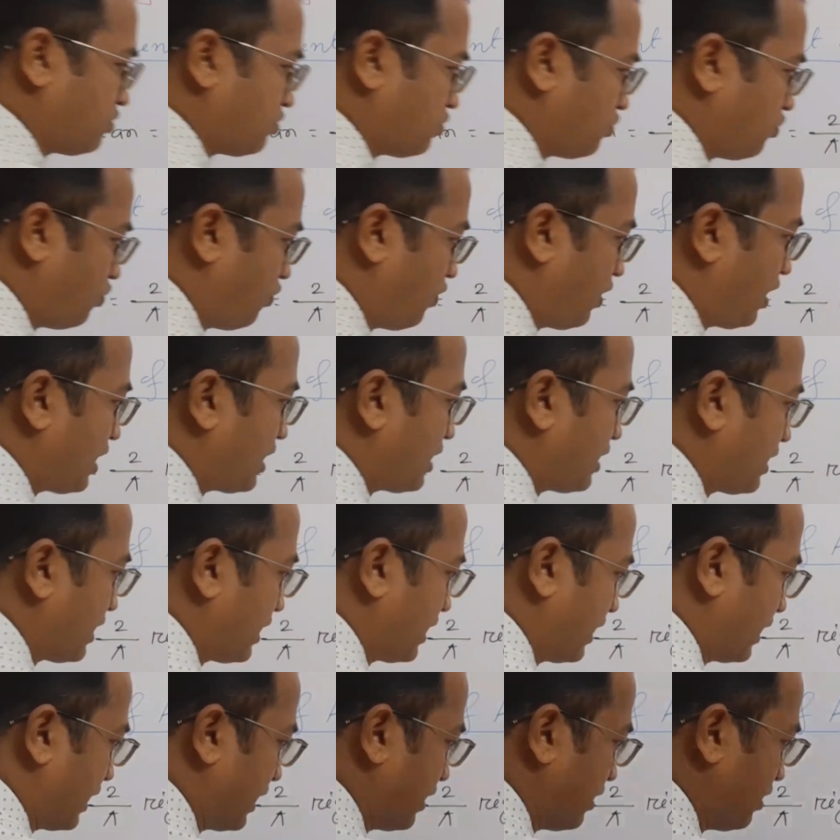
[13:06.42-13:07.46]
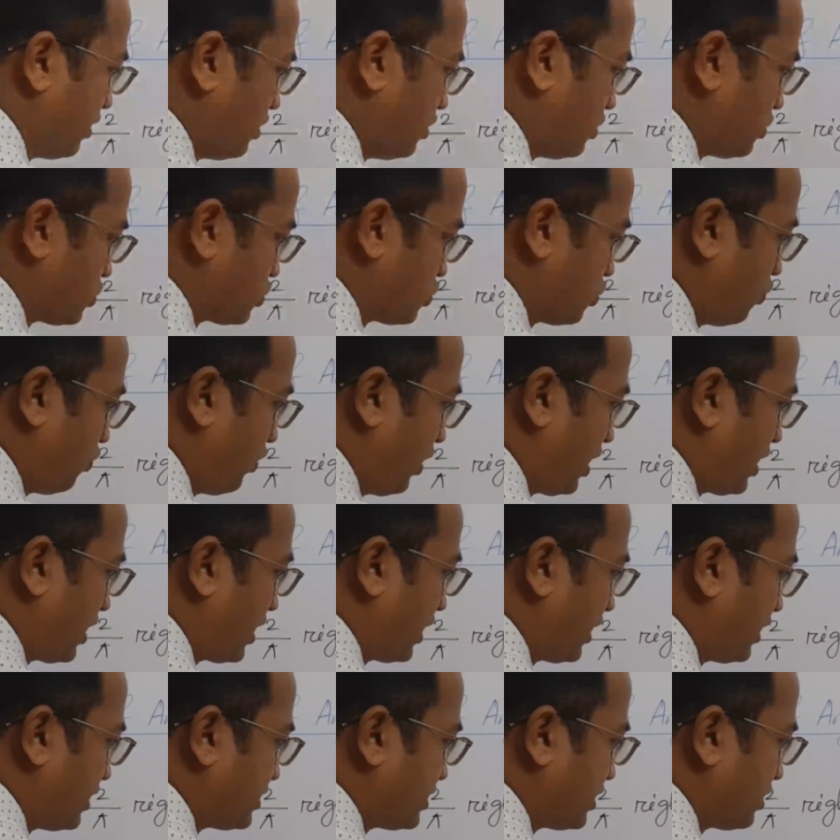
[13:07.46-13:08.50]
1 degree. So 1
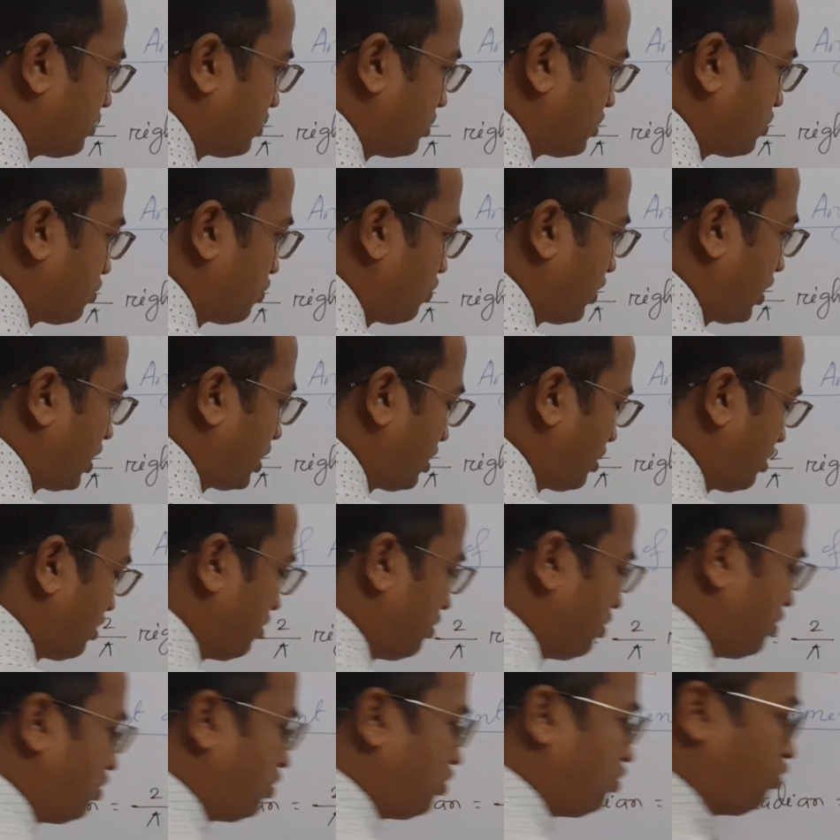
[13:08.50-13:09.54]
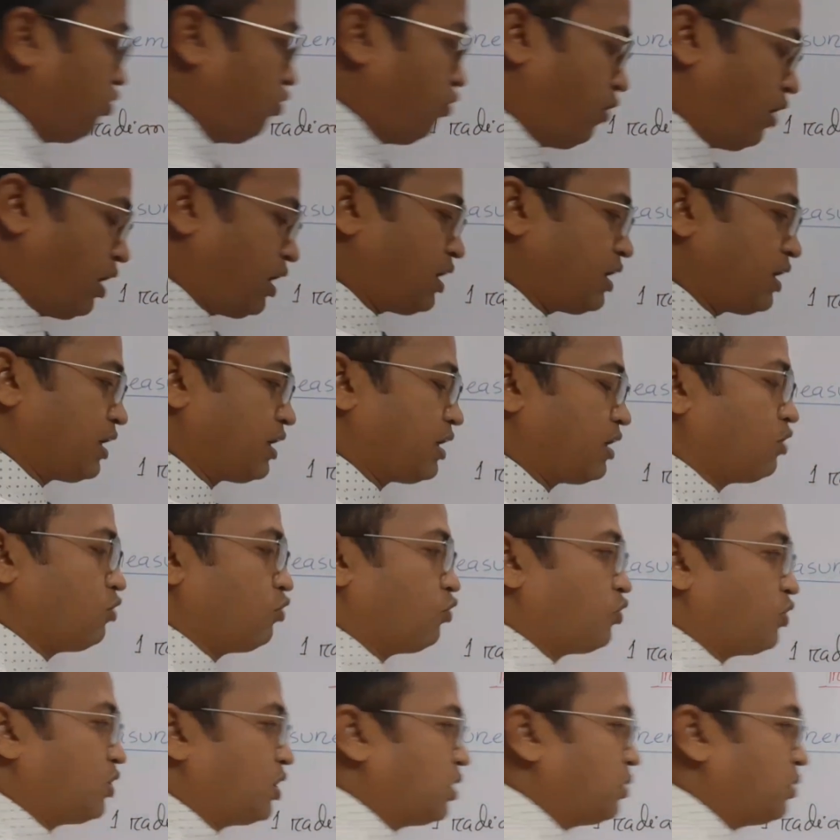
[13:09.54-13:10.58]
degree is equal to what? 1 degree will